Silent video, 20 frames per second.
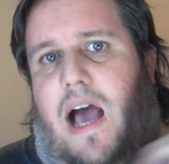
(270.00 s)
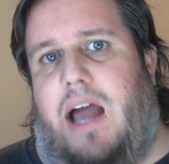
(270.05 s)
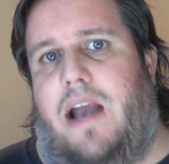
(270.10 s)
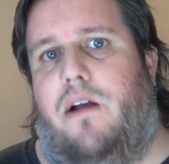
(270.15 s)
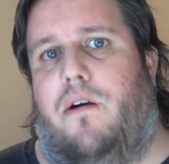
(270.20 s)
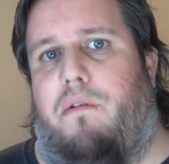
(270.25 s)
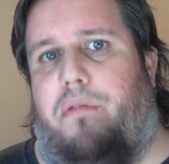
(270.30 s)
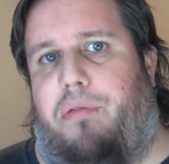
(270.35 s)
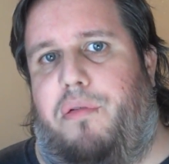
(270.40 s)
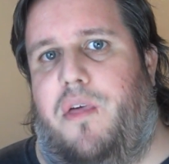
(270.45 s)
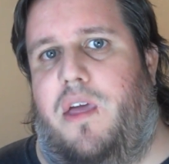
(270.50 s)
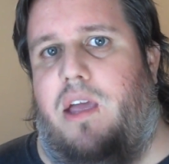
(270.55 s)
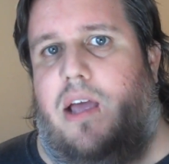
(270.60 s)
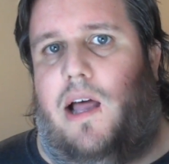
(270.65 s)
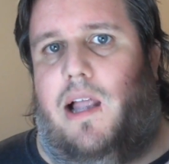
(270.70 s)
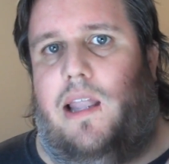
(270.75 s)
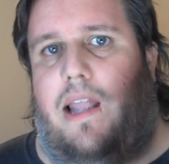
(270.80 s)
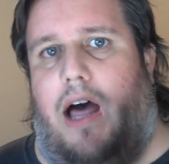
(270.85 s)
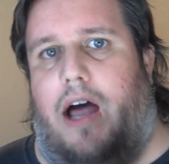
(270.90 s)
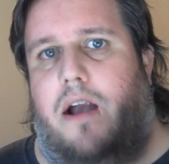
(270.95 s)
I don't
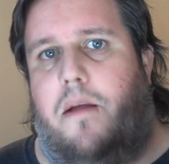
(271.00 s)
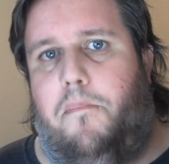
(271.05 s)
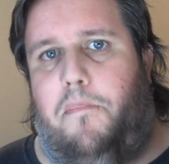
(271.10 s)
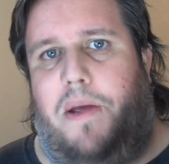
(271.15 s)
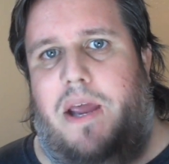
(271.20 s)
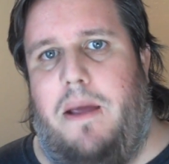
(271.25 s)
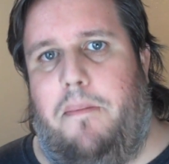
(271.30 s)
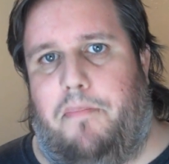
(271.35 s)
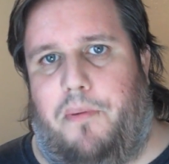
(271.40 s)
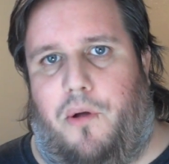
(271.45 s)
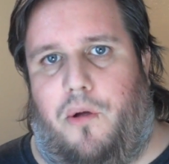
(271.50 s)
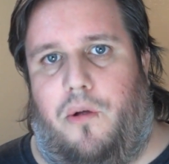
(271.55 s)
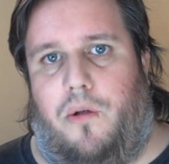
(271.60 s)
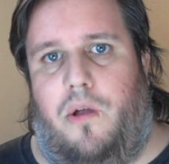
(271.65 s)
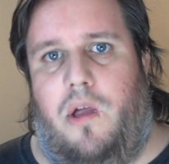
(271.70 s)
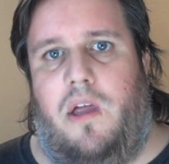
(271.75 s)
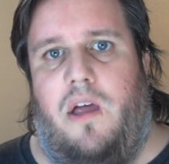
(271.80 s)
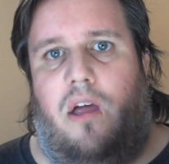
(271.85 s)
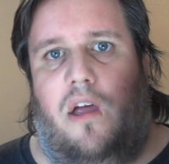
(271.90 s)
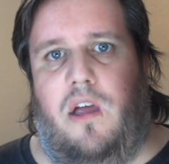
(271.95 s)
think a lot of
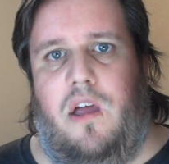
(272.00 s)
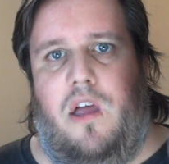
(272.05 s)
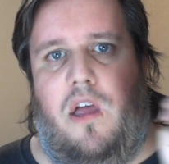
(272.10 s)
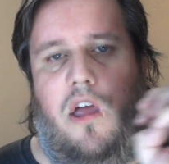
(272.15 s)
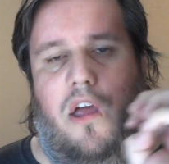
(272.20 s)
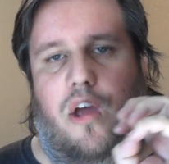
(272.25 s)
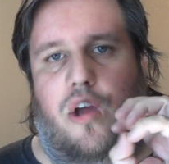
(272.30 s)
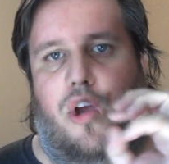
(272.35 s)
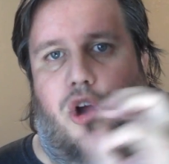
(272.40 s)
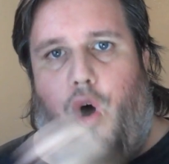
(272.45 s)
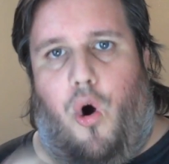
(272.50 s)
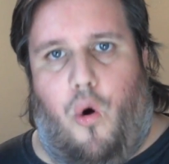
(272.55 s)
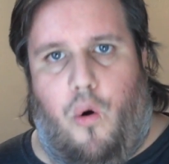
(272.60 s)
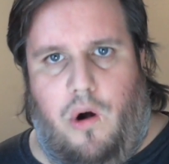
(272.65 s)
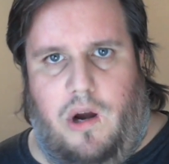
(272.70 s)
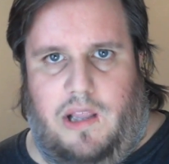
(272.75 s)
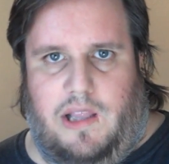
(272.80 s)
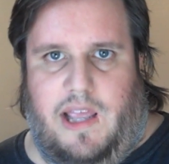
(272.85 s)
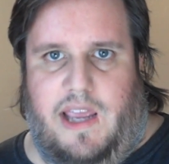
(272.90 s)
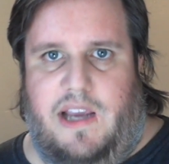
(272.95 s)
people
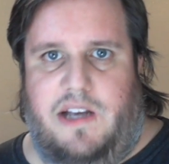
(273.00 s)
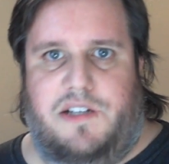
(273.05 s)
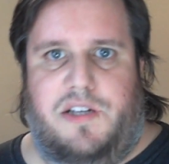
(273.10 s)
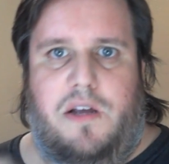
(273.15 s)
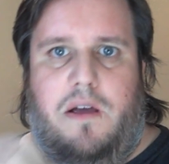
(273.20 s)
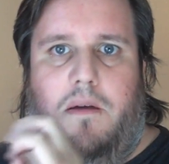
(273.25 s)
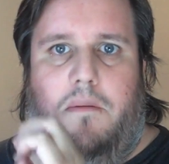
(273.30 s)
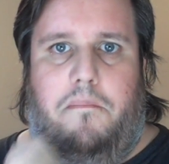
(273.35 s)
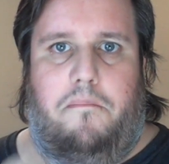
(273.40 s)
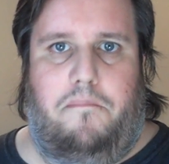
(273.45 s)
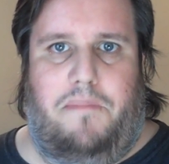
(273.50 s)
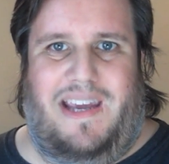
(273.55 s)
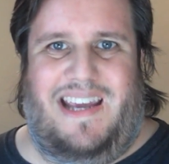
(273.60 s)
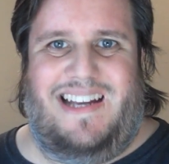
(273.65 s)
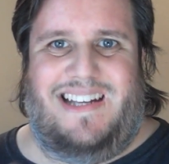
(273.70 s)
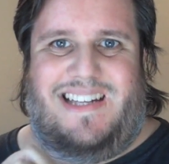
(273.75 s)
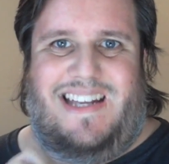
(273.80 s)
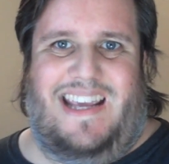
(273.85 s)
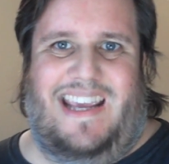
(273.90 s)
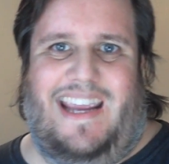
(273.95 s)
correlate
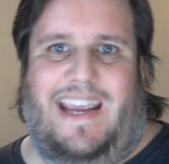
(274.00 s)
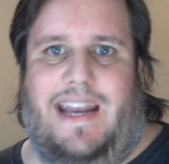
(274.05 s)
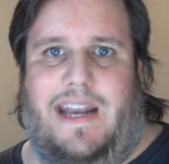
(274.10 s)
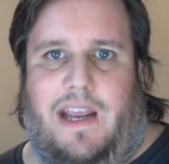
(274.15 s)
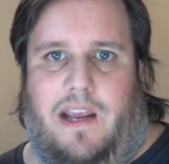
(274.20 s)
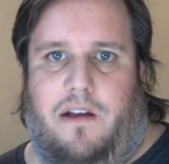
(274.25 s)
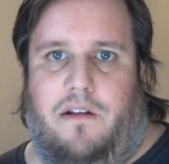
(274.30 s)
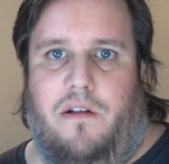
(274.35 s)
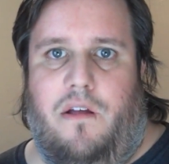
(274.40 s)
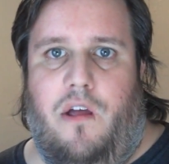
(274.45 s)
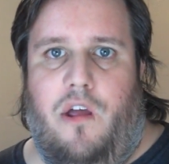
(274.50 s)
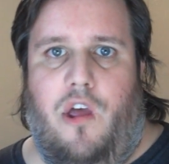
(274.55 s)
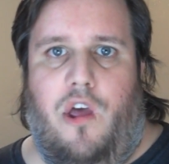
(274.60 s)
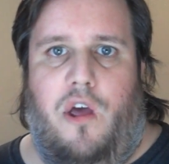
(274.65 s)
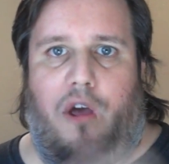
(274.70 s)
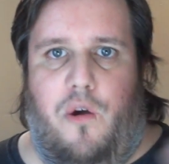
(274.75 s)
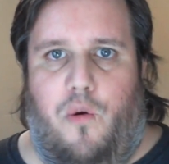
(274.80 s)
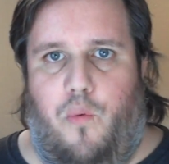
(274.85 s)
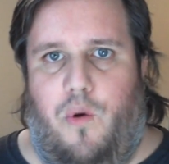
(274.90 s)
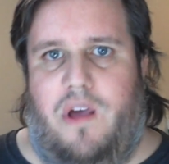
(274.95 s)
meat eating
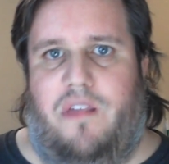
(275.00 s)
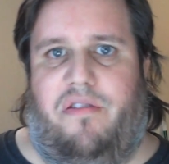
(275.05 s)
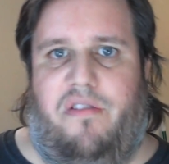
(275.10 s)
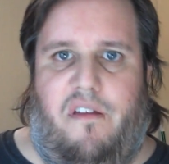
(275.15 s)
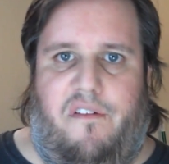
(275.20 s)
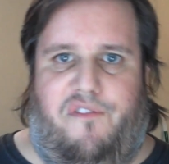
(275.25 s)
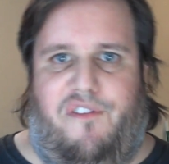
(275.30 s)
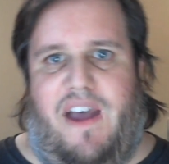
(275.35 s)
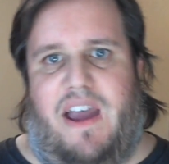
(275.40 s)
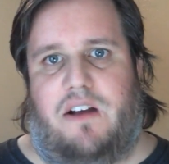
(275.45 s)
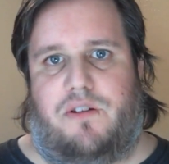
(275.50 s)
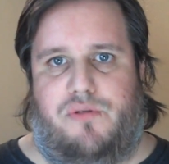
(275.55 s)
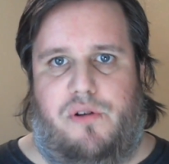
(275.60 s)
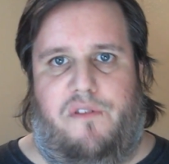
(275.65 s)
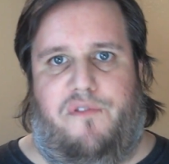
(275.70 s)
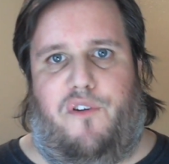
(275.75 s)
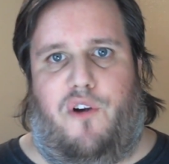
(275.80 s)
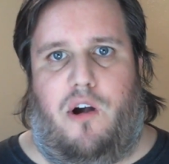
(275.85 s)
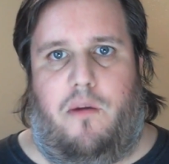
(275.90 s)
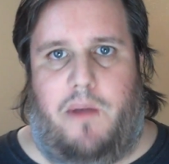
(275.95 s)
with
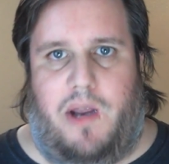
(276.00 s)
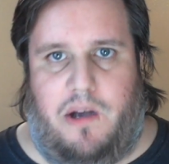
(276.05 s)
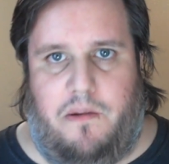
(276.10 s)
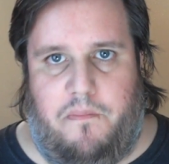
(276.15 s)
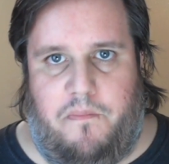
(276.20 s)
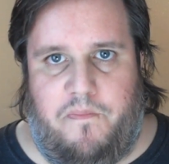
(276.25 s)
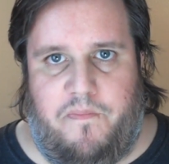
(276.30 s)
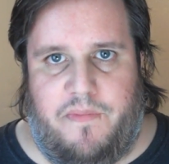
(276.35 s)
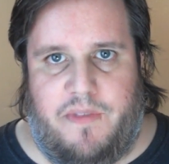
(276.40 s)
factory farming.